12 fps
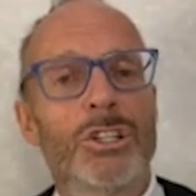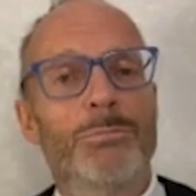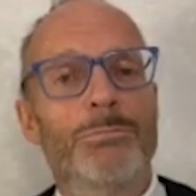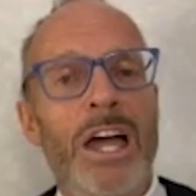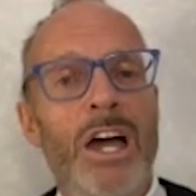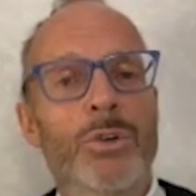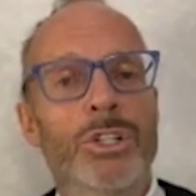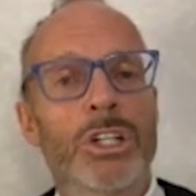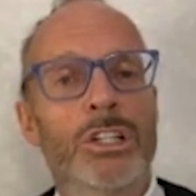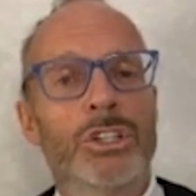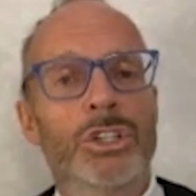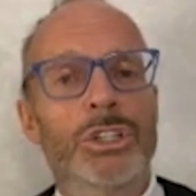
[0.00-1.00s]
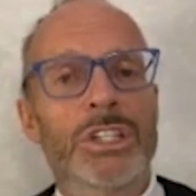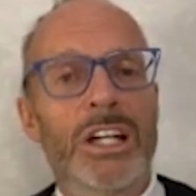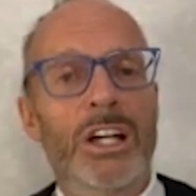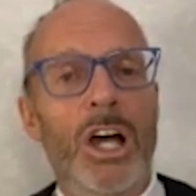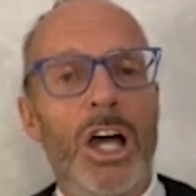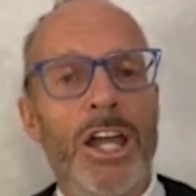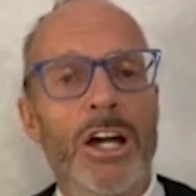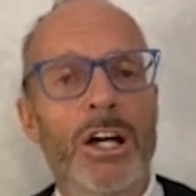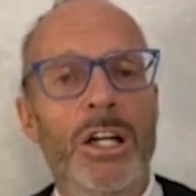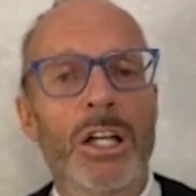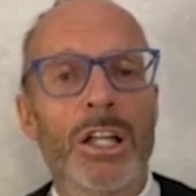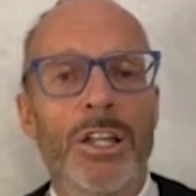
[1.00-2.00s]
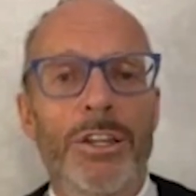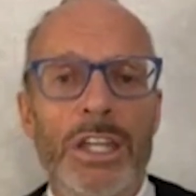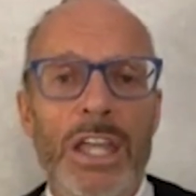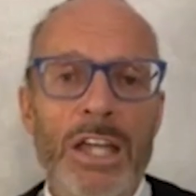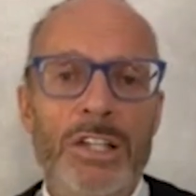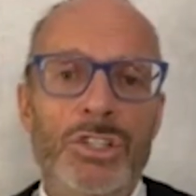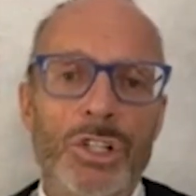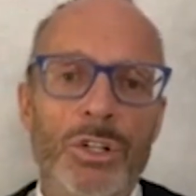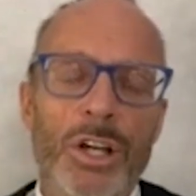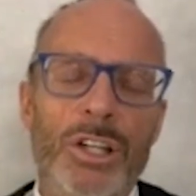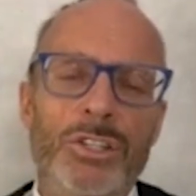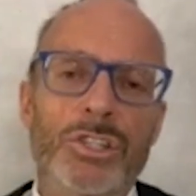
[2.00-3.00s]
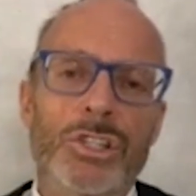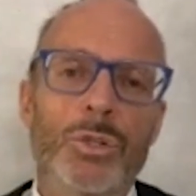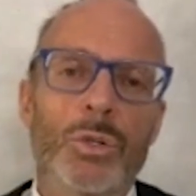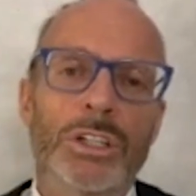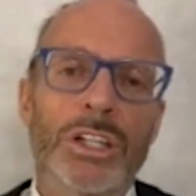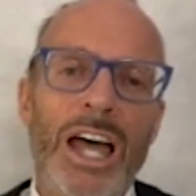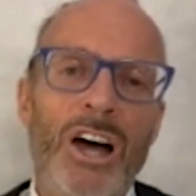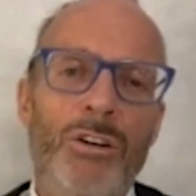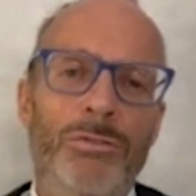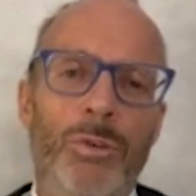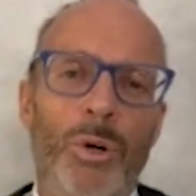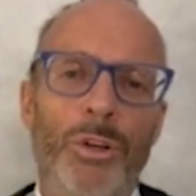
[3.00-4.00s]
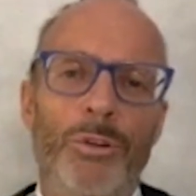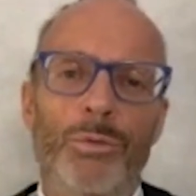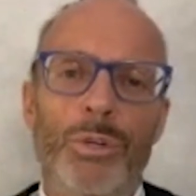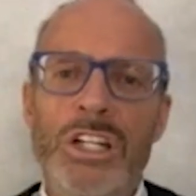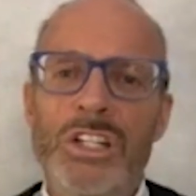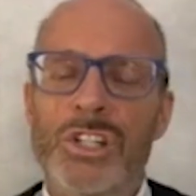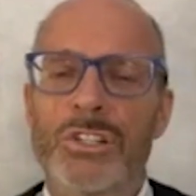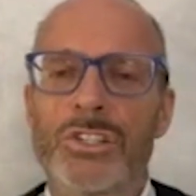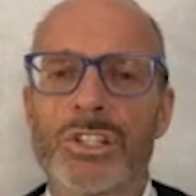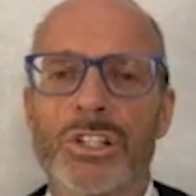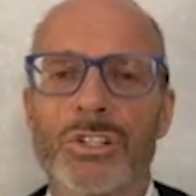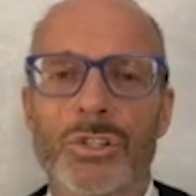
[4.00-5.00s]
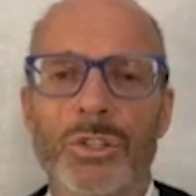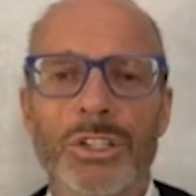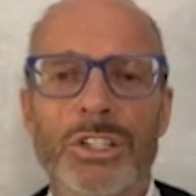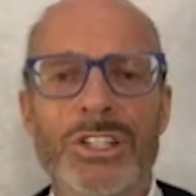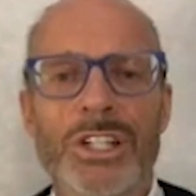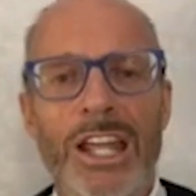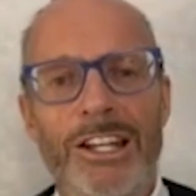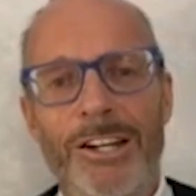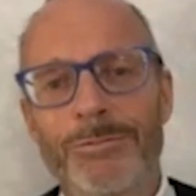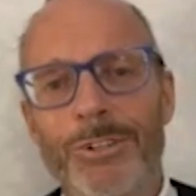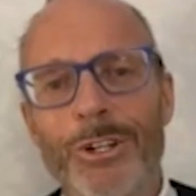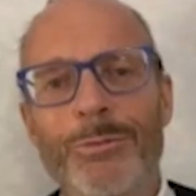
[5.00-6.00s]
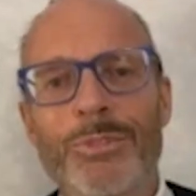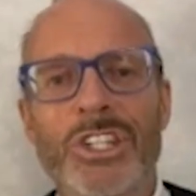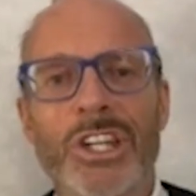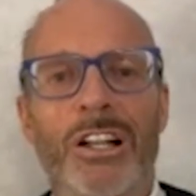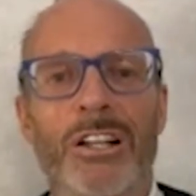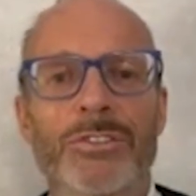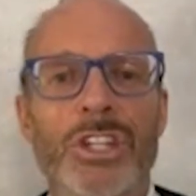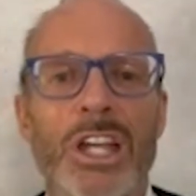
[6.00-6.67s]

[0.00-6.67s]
to mount, it could get higher. The answer is to allow for the regions to truly stand up for themselves